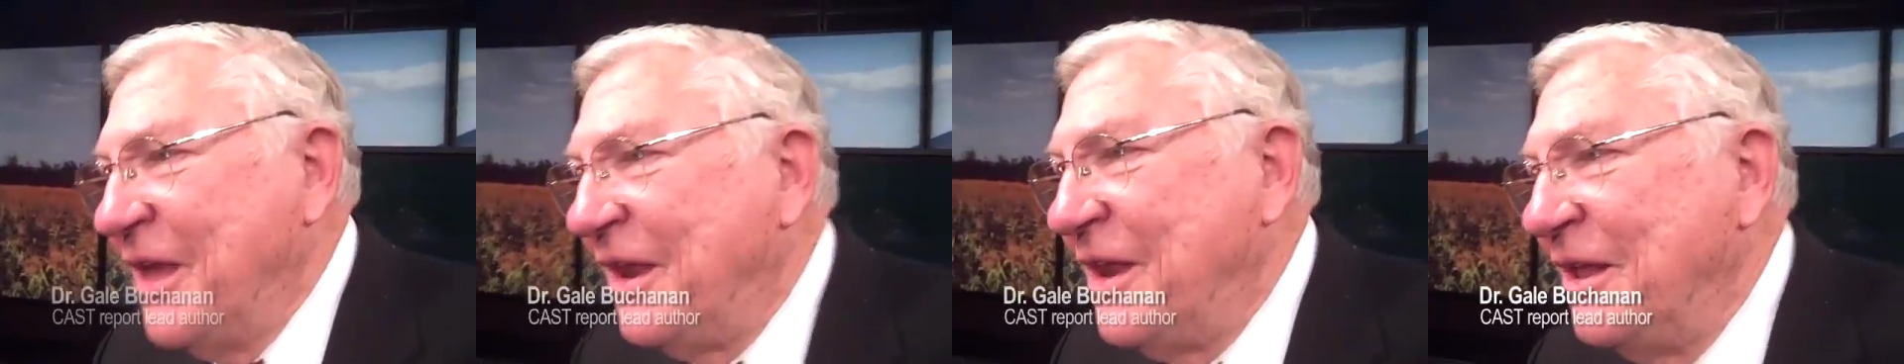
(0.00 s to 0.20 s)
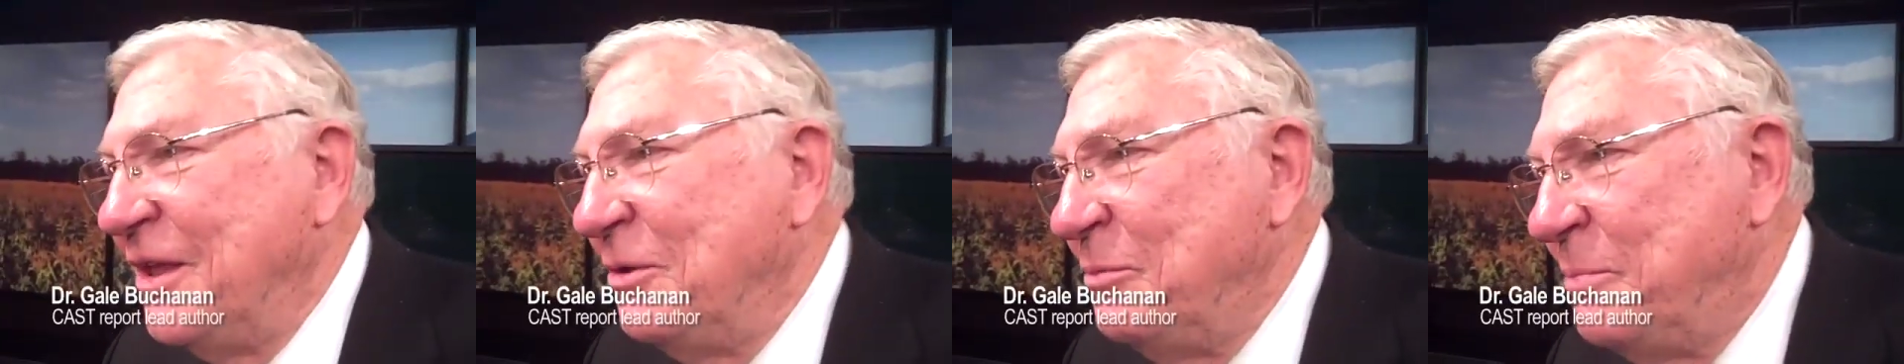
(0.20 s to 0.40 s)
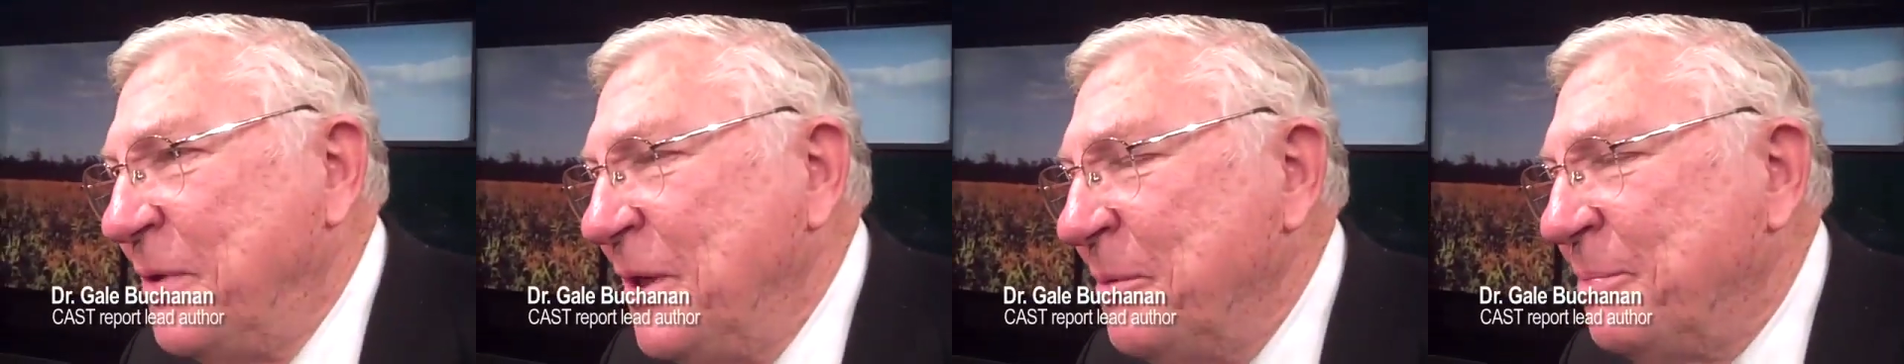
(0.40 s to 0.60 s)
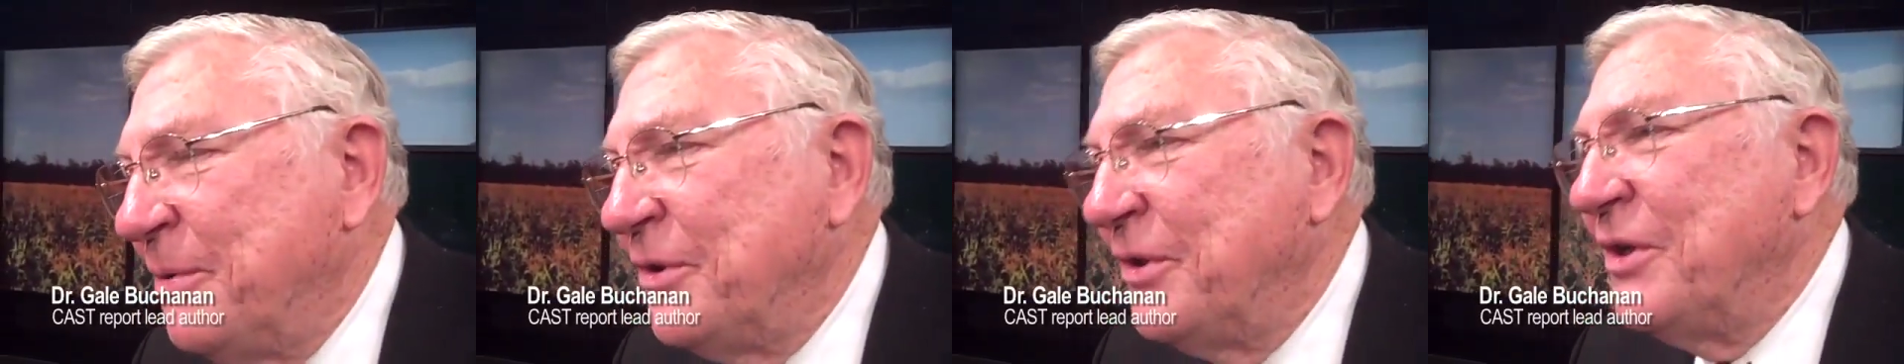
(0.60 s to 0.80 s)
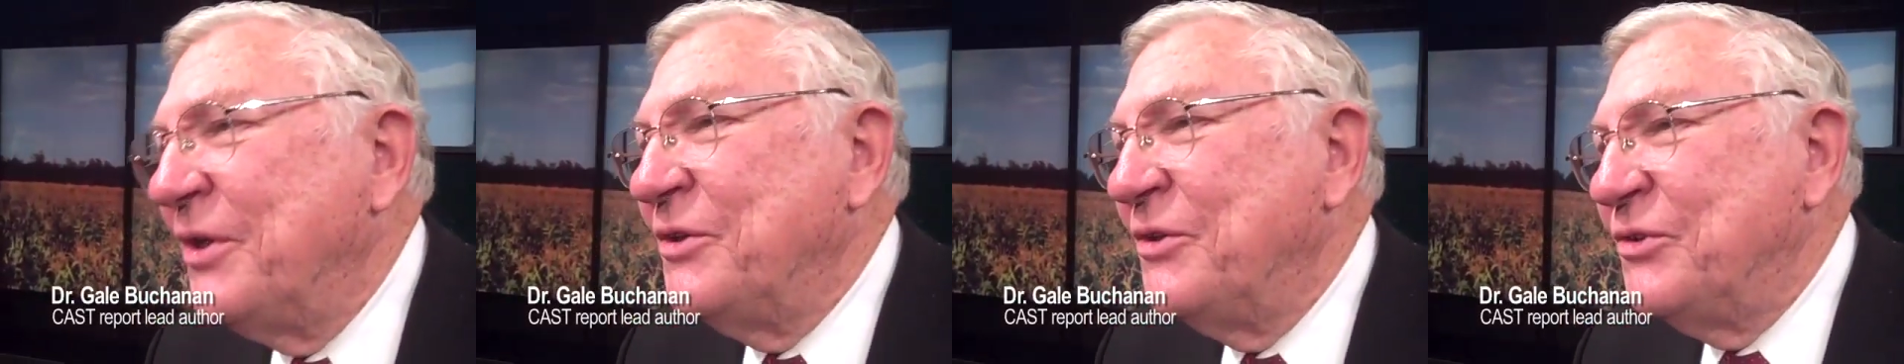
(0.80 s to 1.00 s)
getting people
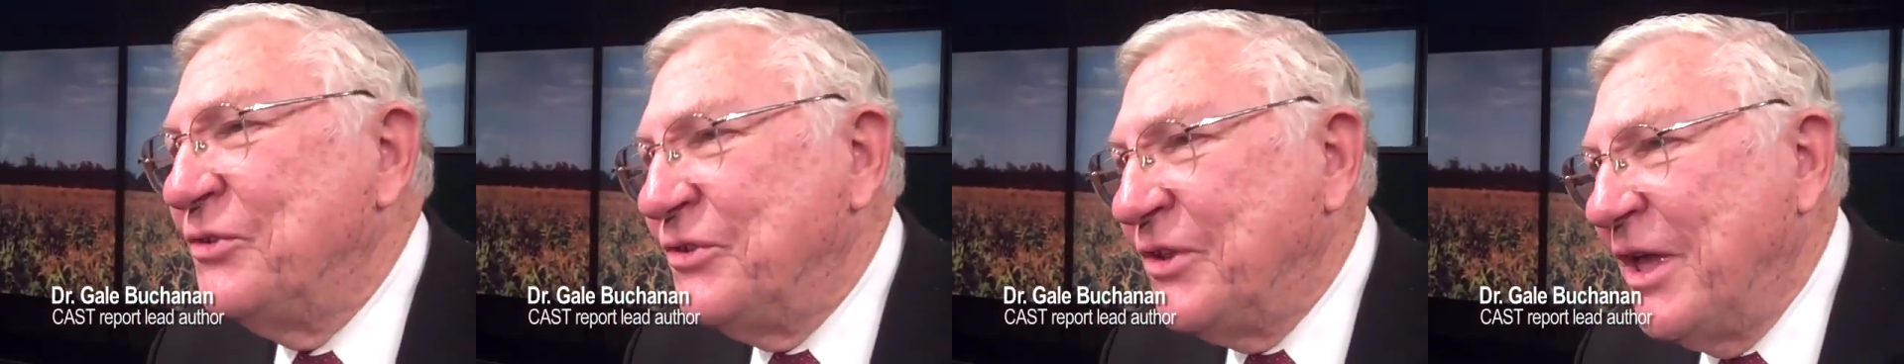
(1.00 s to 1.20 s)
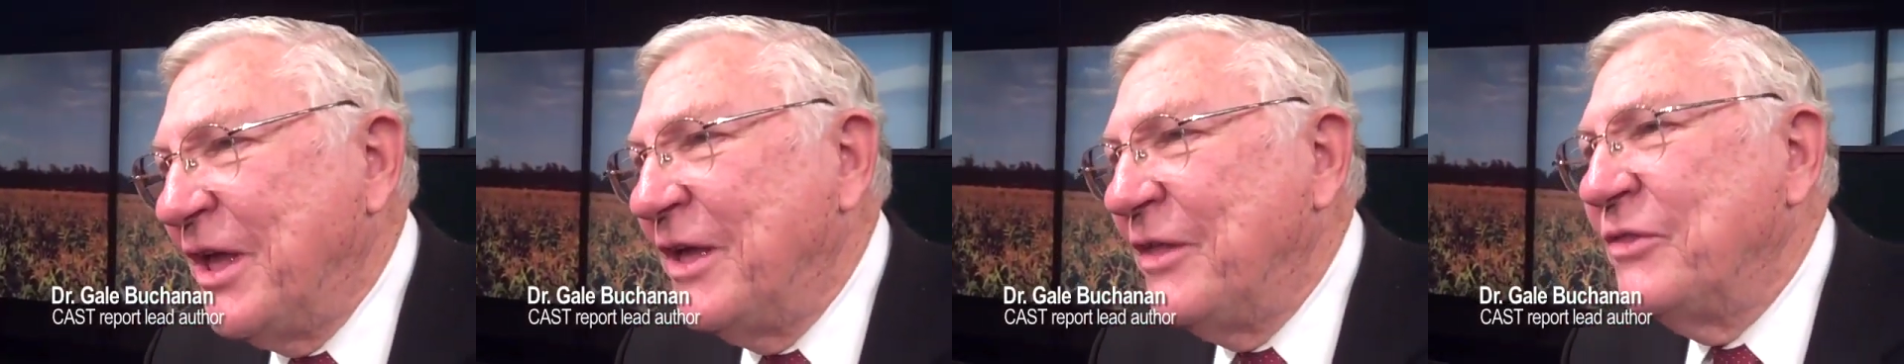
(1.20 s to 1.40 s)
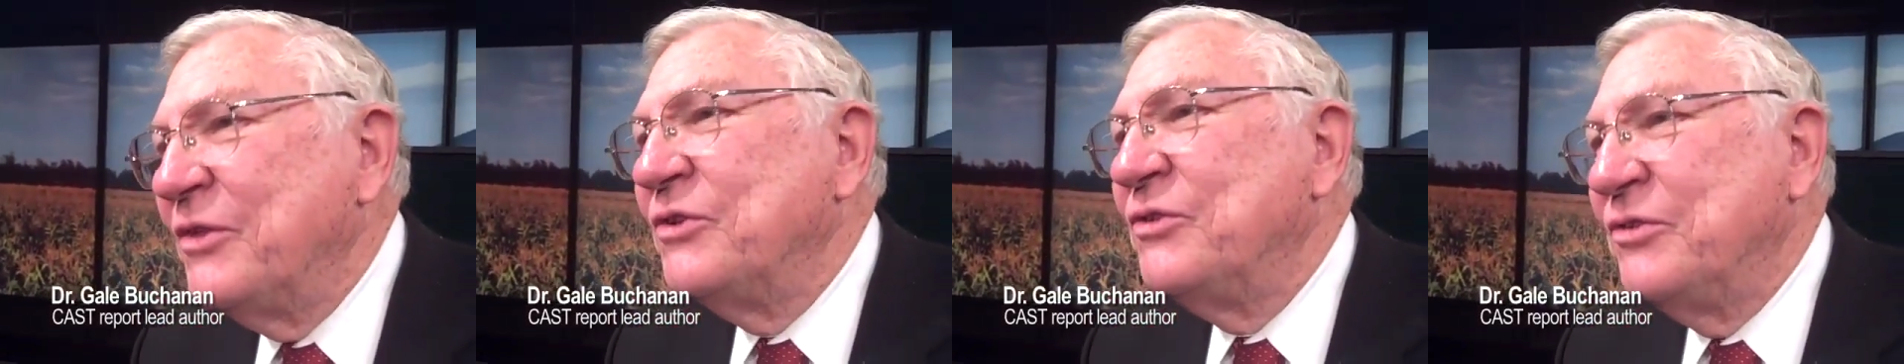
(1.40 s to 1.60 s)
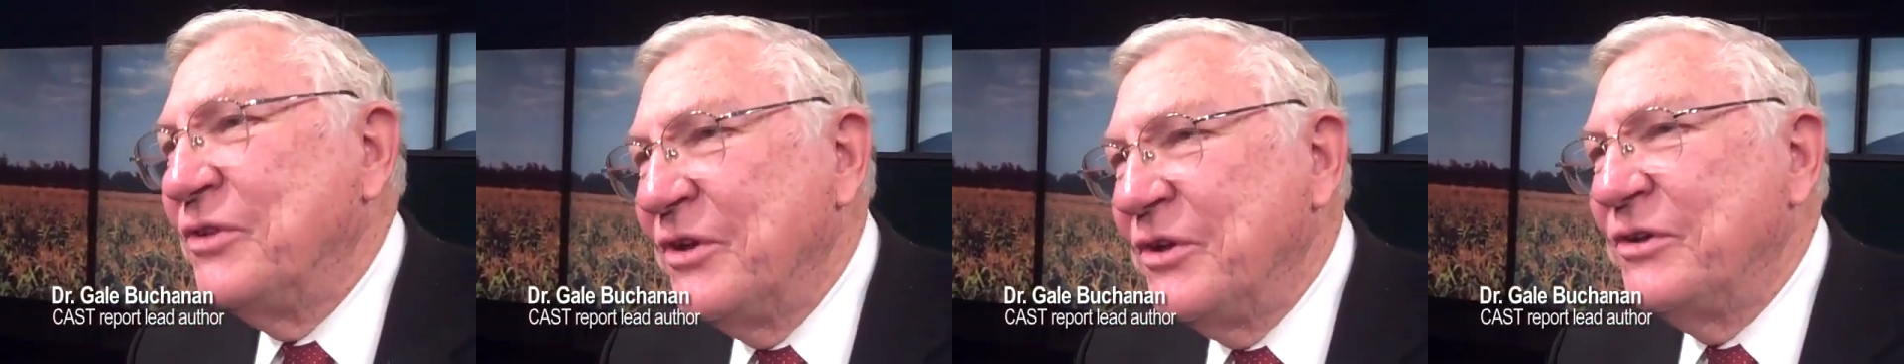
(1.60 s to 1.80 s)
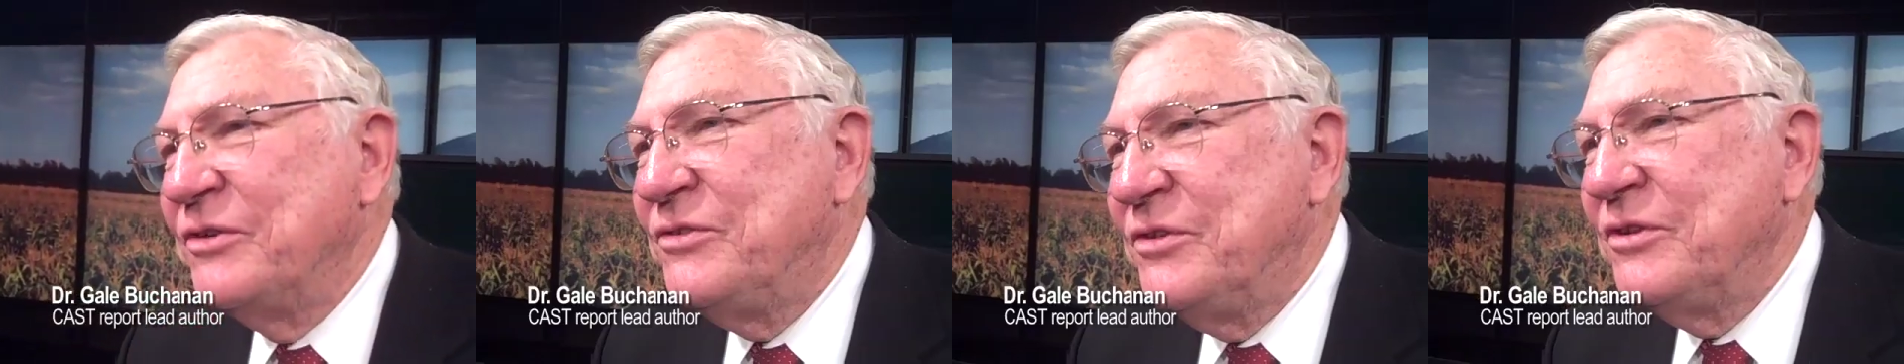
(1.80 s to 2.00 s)
to understand the
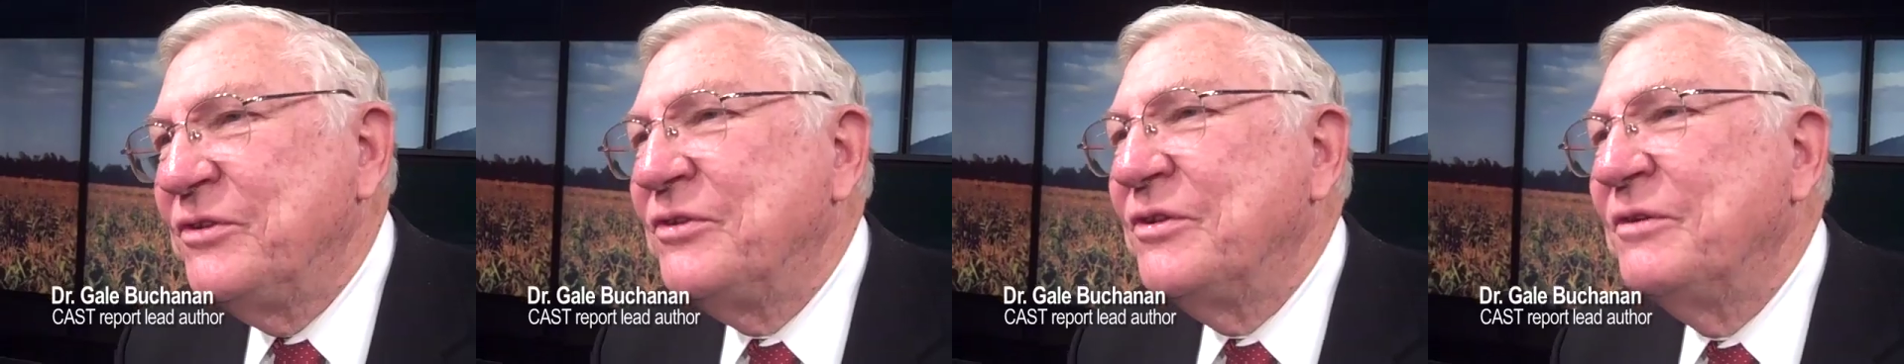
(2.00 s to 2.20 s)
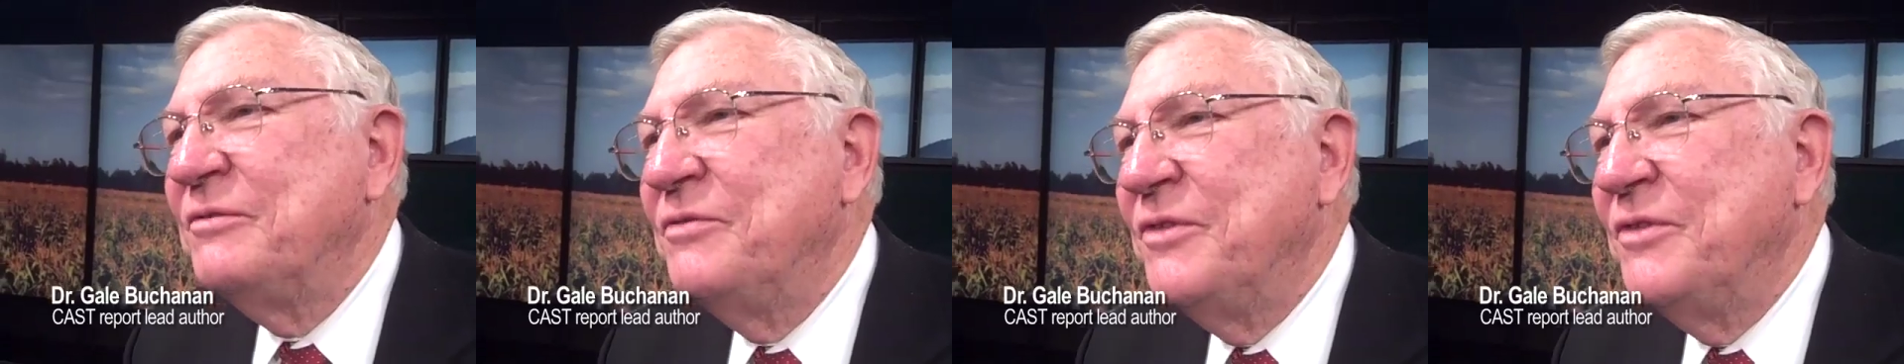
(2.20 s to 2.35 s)
seriousness of